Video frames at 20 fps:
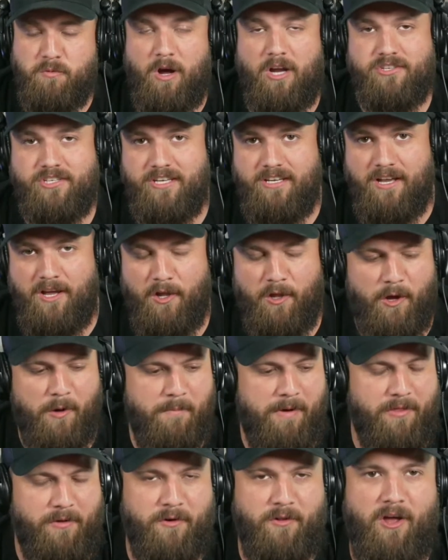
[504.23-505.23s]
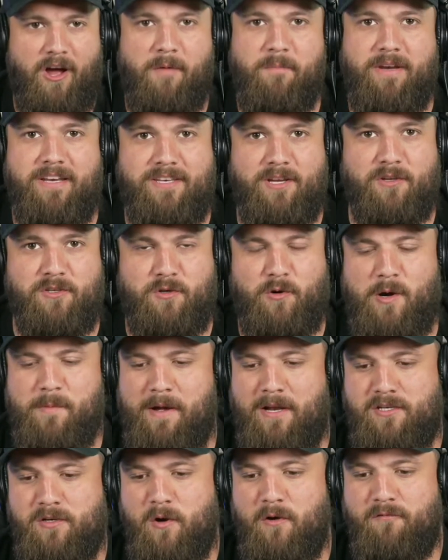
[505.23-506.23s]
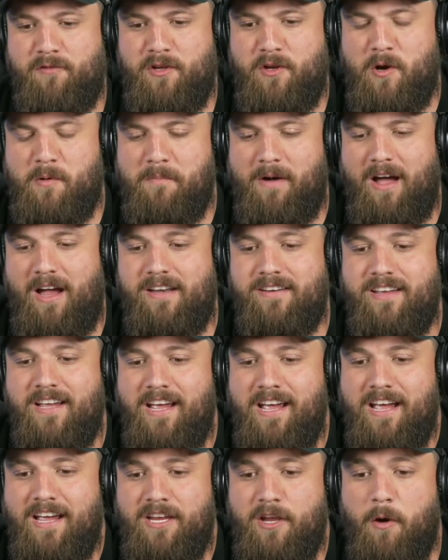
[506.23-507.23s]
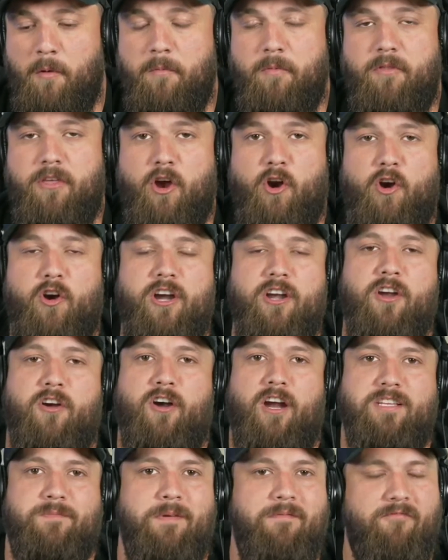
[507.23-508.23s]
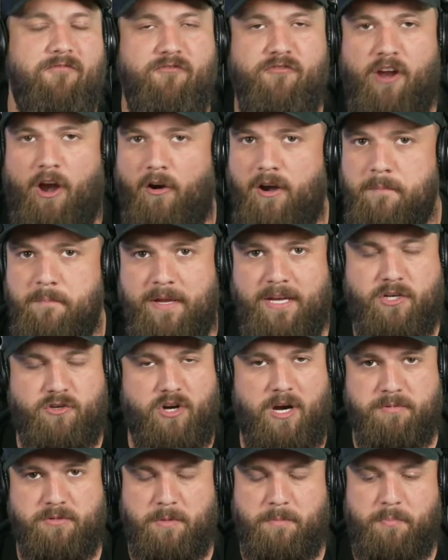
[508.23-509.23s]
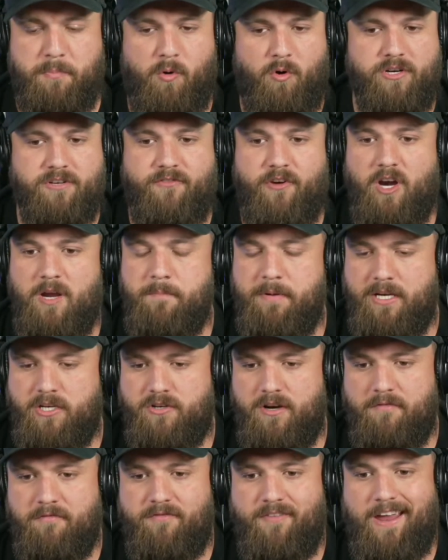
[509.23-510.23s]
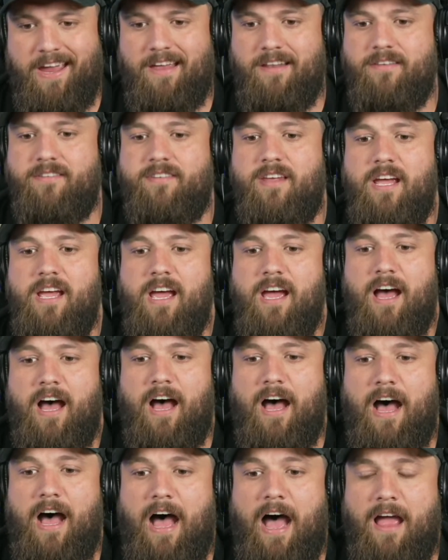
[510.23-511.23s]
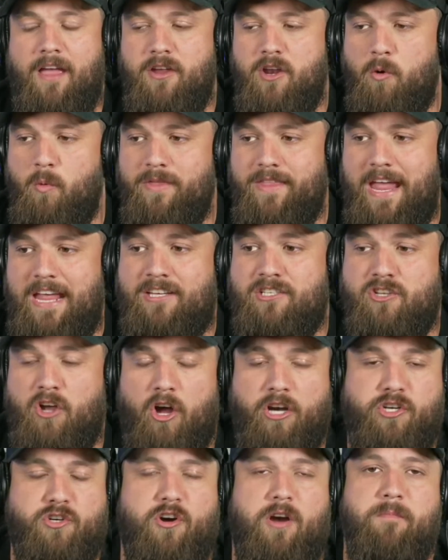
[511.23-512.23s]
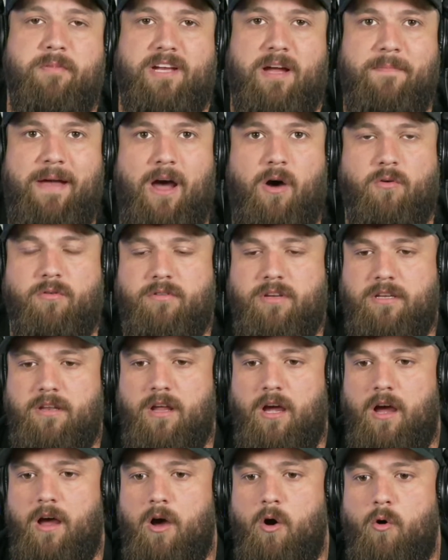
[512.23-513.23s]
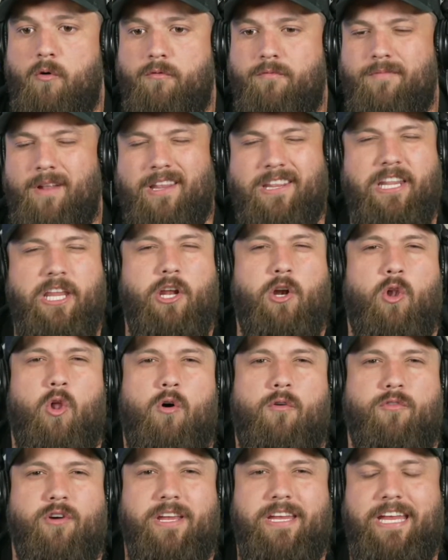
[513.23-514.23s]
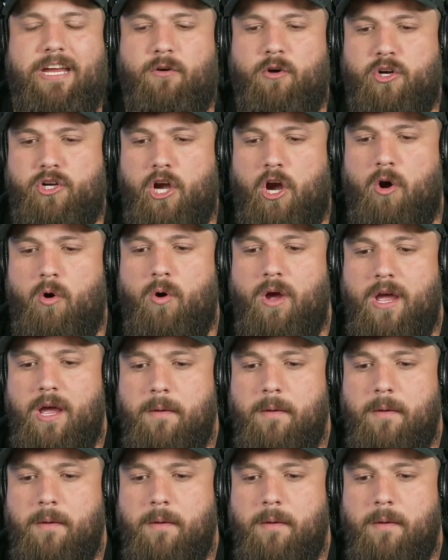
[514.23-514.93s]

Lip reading: watching, hello, mother-in-law, I'm going to tell a story about you. Hopefully you don't mind. Her and her husband, very big Trump supporters, very big Trump fans. When they saw Trump come out a little over a year ago,